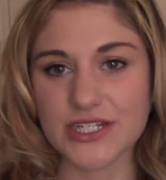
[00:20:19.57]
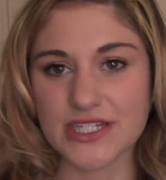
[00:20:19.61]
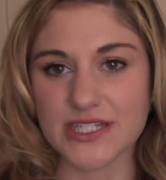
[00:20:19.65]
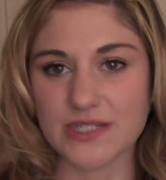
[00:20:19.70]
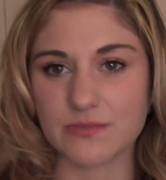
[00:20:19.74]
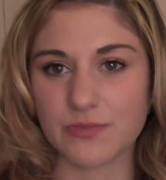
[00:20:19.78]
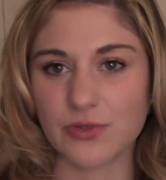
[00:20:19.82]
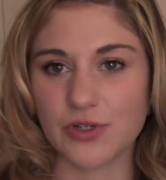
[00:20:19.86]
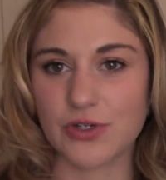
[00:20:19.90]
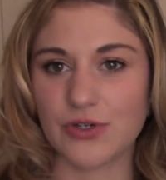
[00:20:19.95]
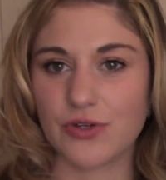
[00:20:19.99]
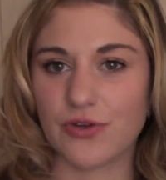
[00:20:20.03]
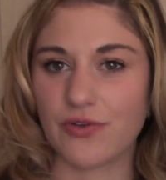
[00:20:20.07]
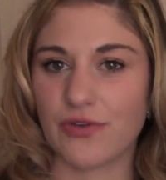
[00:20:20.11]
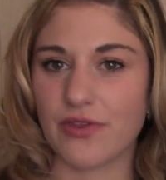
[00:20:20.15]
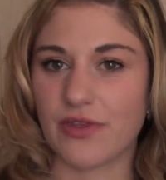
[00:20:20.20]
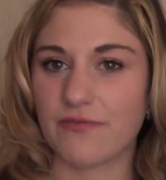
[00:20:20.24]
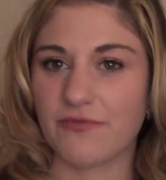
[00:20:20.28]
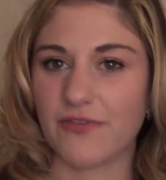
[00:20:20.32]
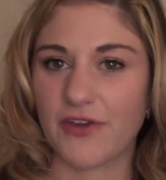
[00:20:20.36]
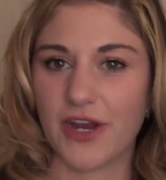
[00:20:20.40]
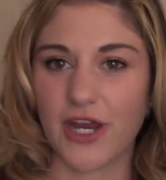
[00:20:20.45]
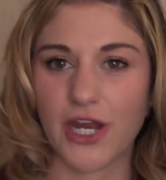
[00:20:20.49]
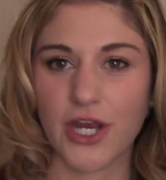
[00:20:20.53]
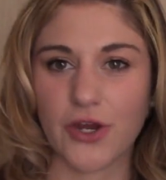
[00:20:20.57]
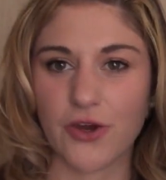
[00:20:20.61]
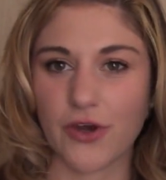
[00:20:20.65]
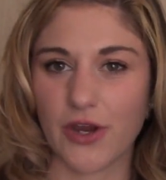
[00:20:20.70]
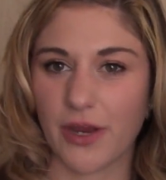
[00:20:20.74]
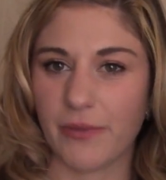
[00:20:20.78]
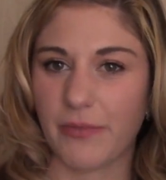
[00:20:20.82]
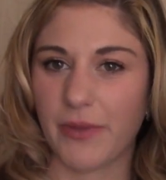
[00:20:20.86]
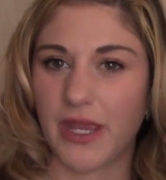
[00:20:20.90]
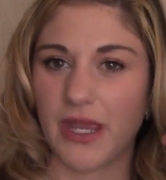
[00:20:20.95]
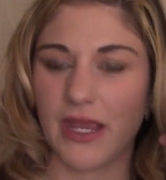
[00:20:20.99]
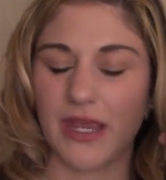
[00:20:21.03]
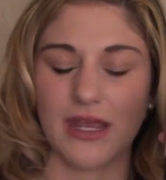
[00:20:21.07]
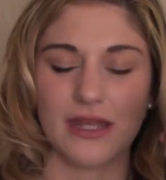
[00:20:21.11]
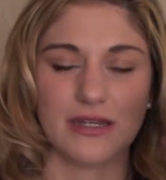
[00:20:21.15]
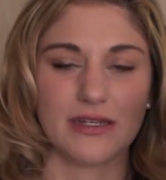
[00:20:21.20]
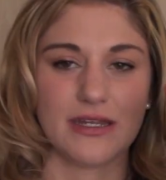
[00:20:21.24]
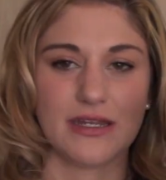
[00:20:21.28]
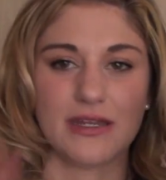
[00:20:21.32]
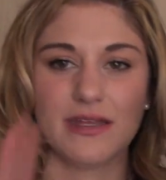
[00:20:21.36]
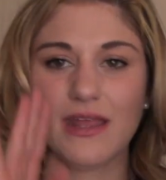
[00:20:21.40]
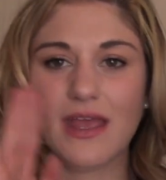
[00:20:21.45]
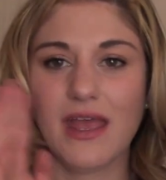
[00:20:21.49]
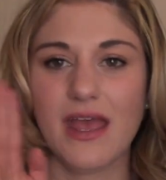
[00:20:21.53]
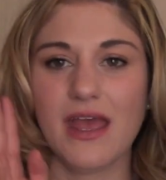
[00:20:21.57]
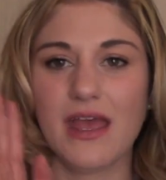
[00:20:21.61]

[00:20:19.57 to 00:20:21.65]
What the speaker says: smooth and very creamy, and it